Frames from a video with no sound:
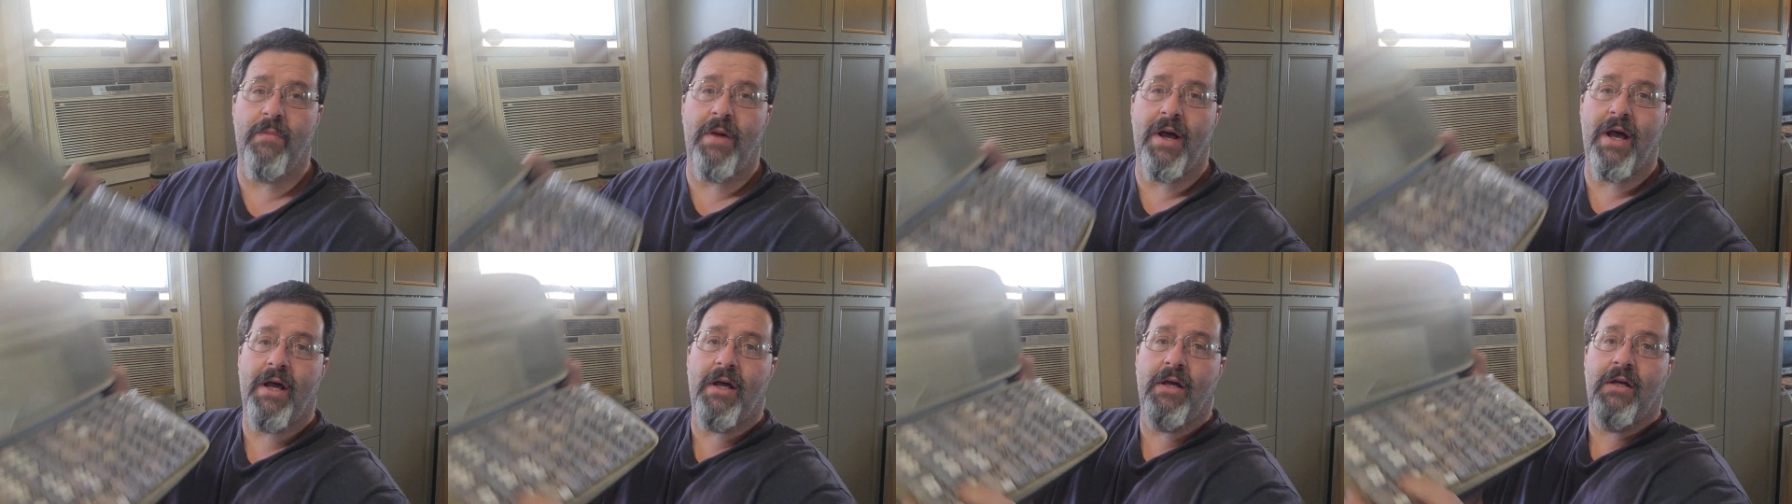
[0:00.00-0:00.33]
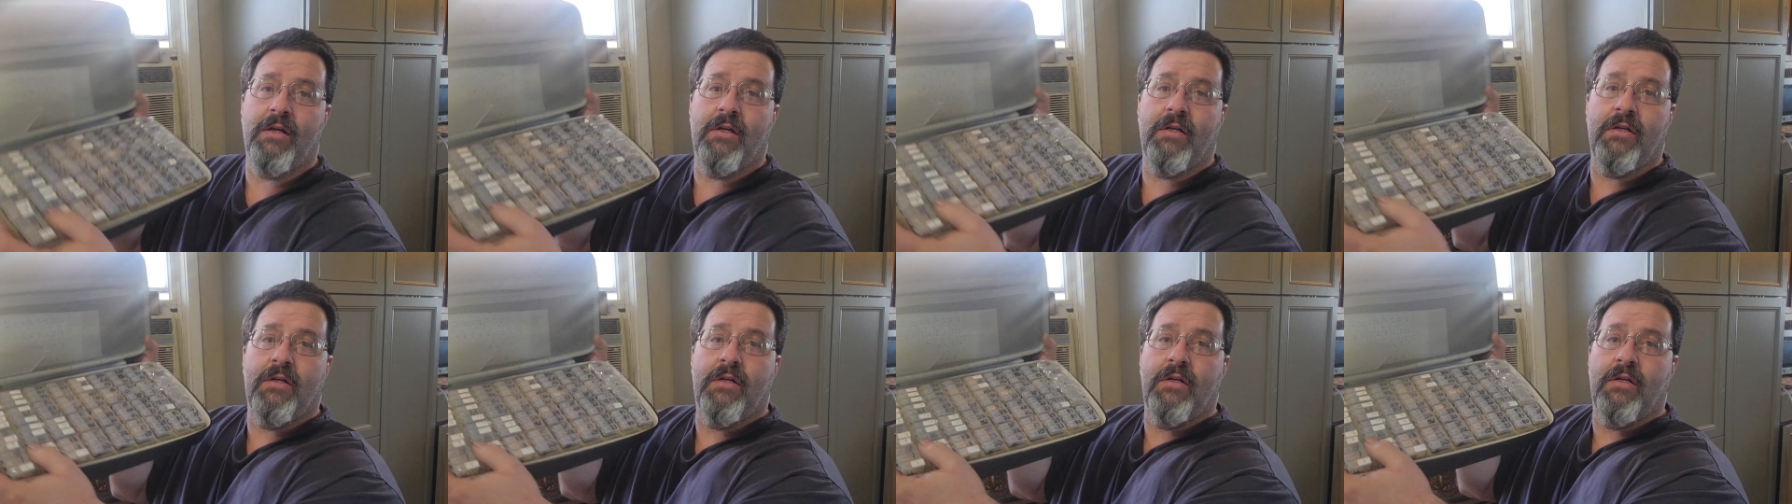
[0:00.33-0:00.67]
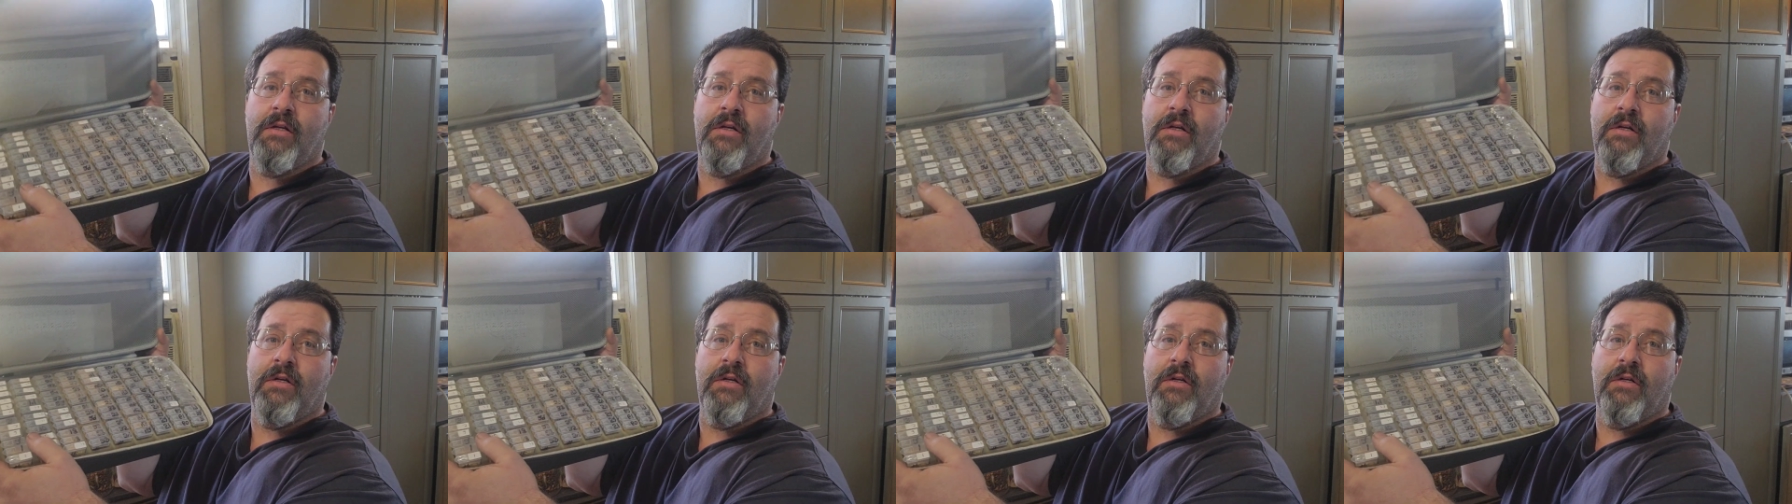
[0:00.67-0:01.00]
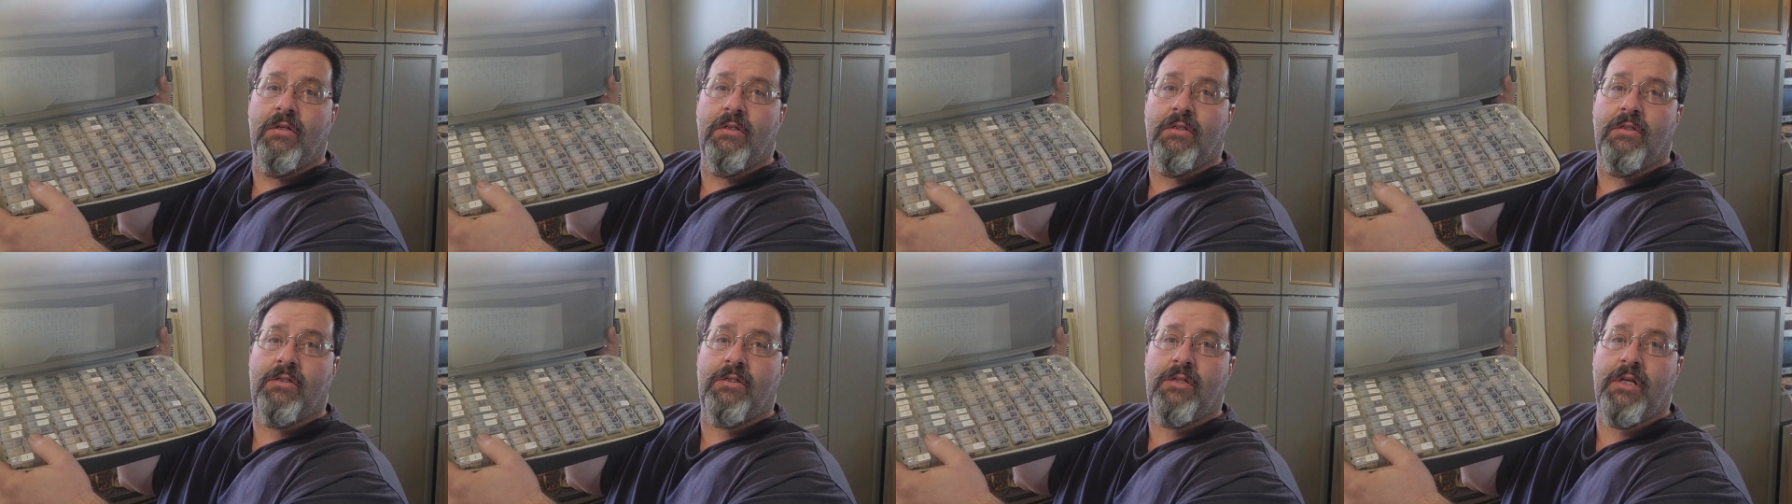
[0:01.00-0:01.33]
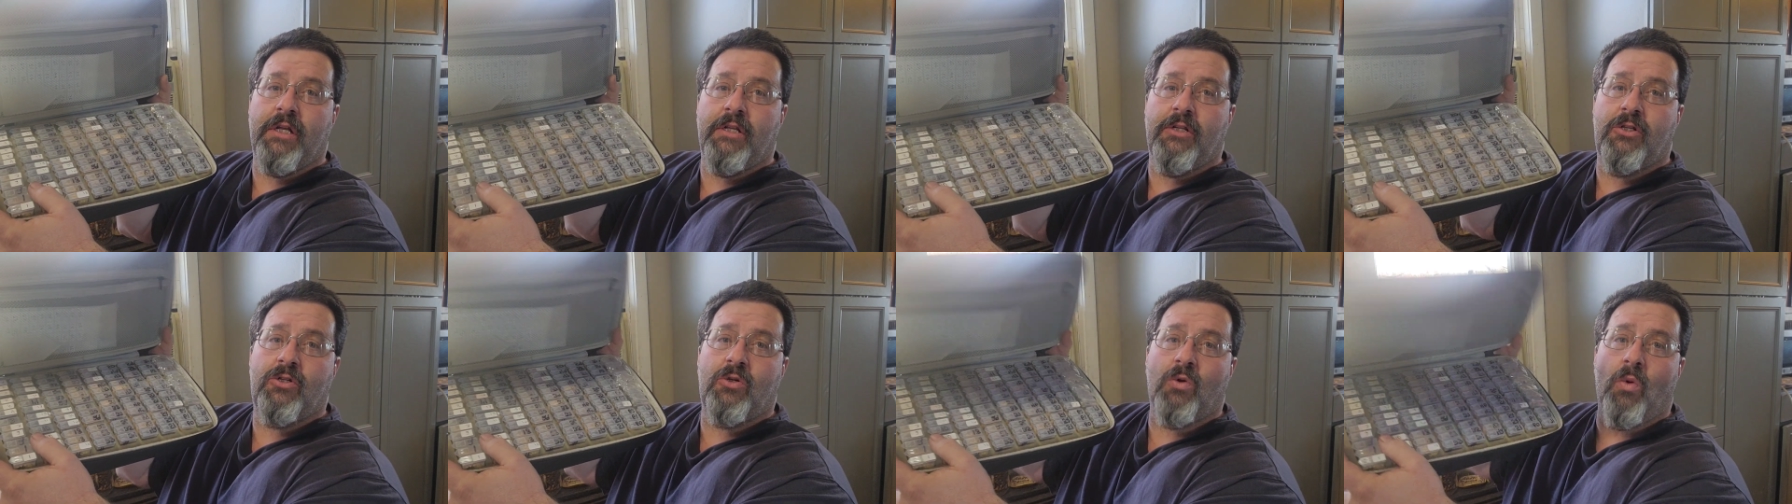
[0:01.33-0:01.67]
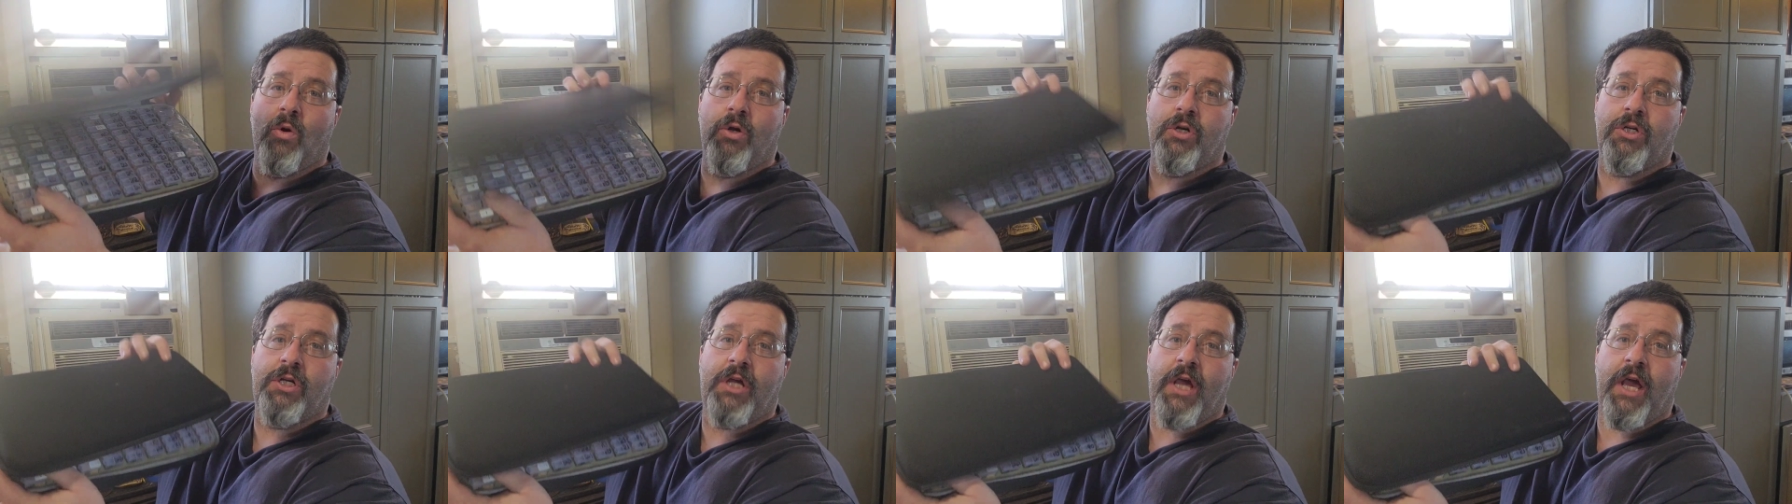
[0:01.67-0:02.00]
my seed
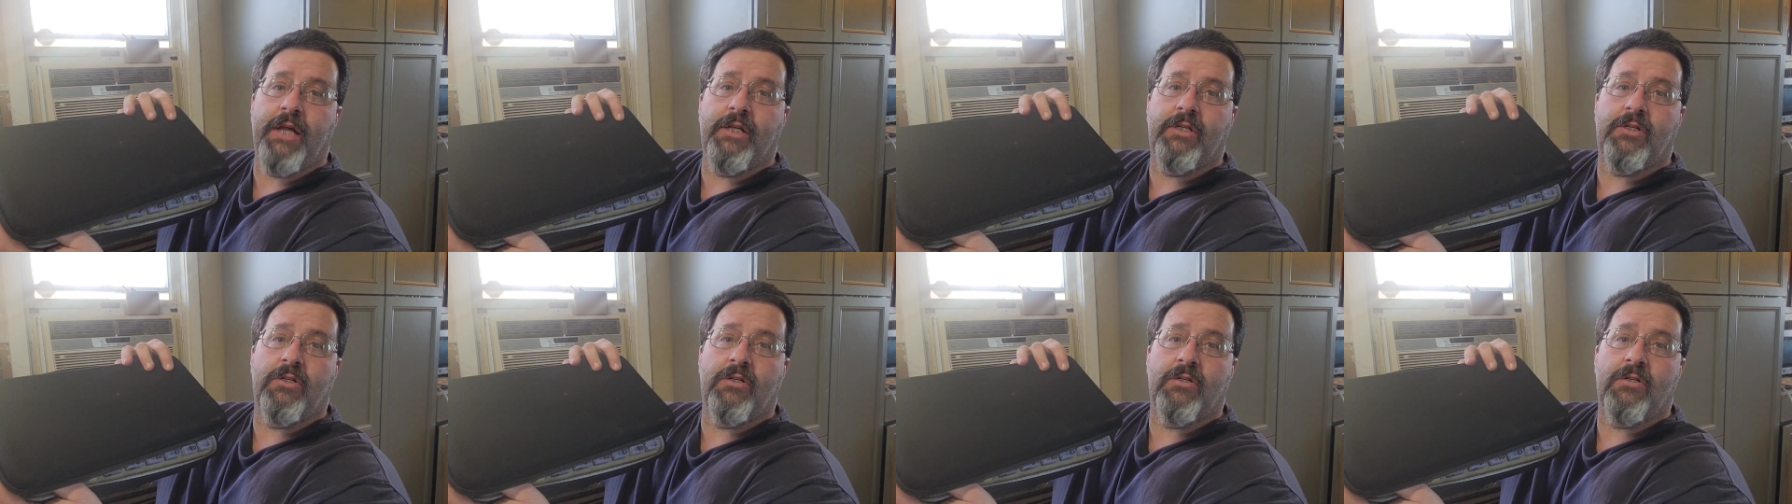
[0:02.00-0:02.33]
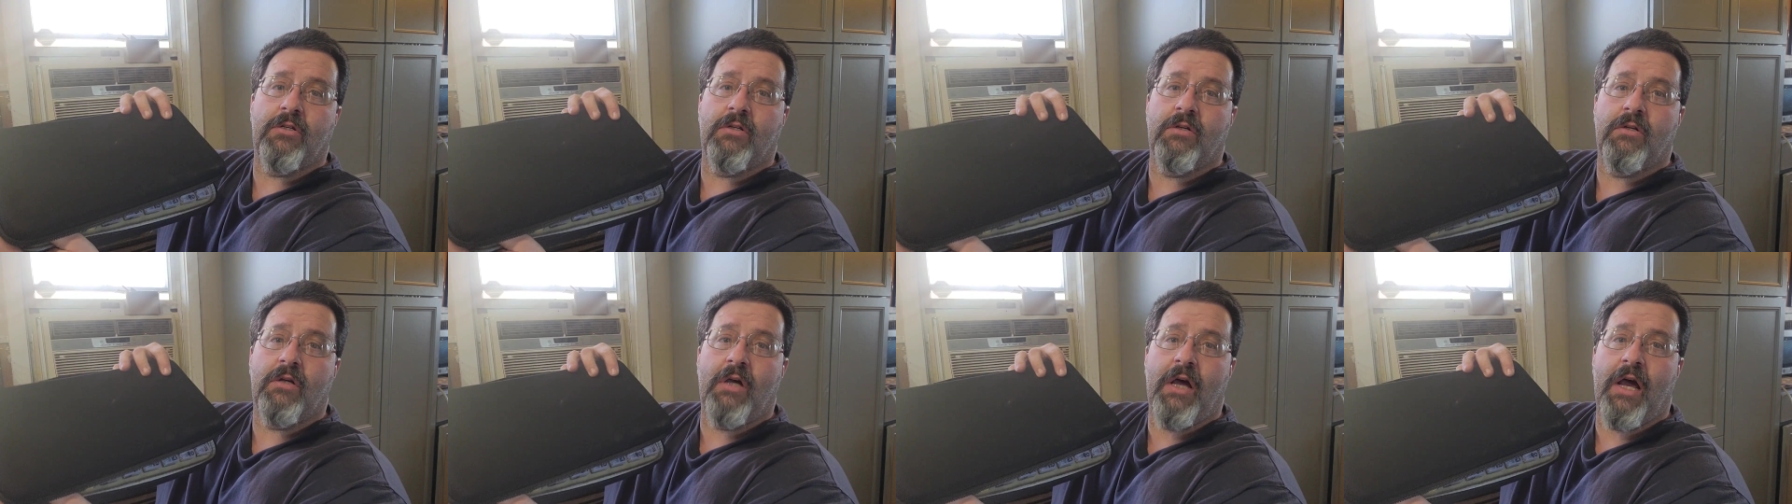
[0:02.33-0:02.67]
storage cases.